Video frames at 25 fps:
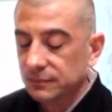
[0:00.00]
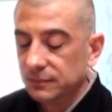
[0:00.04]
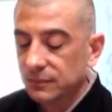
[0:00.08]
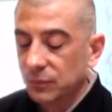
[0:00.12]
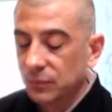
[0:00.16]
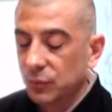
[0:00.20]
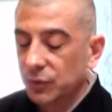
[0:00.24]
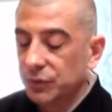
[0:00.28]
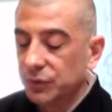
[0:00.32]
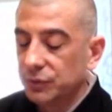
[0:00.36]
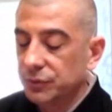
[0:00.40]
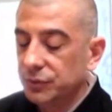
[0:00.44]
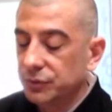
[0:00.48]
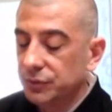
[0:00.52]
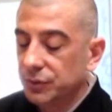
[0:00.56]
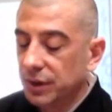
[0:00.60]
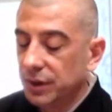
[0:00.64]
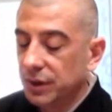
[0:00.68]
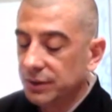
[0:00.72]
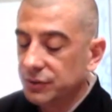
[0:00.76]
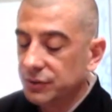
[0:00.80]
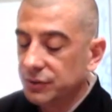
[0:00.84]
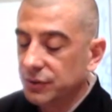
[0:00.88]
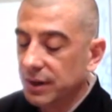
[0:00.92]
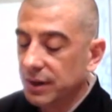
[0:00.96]
When you do
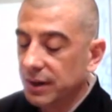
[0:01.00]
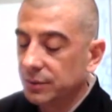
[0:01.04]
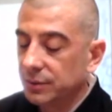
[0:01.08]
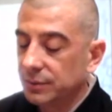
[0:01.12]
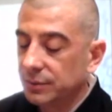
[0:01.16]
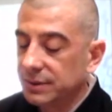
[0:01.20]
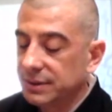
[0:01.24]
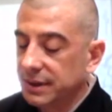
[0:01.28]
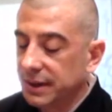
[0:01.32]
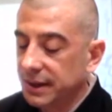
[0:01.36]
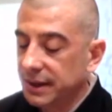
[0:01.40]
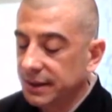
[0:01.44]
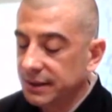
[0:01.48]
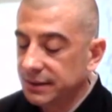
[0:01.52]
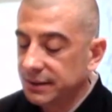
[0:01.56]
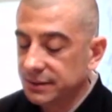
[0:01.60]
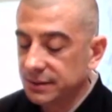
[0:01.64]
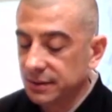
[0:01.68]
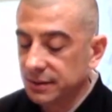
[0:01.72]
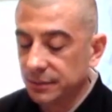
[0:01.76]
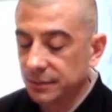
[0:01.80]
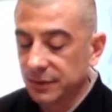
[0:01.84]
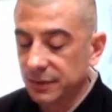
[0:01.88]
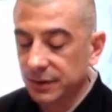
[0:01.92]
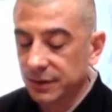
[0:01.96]
not try to attain
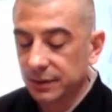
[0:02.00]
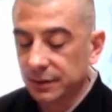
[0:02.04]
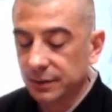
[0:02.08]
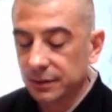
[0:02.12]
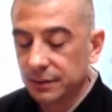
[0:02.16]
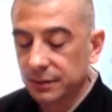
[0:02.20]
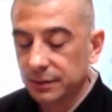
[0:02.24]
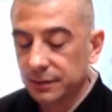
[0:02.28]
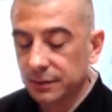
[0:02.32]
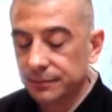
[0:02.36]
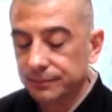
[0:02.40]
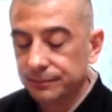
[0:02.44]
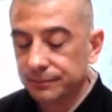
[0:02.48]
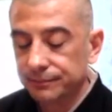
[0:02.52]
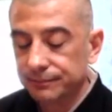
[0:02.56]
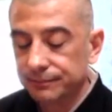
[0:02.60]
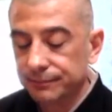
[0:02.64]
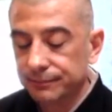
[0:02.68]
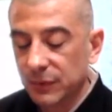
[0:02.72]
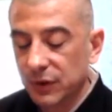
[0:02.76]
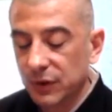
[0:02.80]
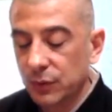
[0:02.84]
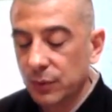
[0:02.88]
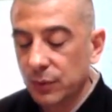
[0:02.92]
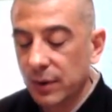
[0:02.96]
something,
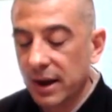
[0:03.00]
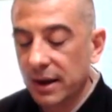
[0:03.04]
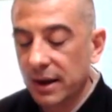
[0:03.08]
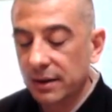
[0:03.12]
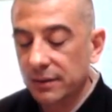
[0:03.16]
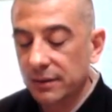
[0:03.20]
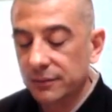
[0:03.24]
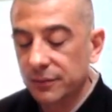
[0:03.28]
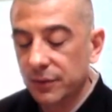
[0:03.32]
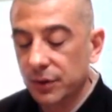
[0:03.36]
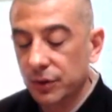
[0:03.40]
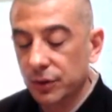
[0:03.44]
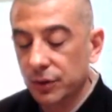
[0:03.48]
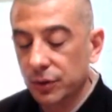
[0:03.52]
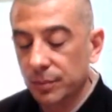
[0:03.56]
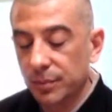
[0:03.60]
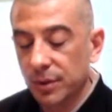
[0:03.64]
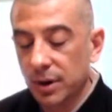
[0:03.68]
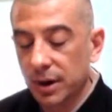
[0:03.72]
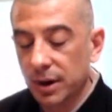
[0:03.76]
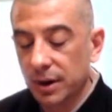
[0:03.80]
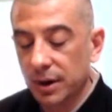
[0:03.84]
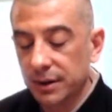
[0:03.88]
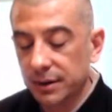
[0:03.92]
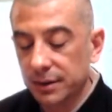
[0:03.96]
you have your
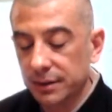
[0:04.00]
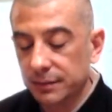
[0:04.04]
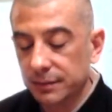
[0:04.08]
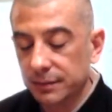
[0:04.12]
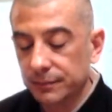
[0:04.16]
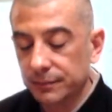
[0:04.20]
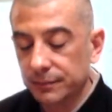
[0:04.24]
body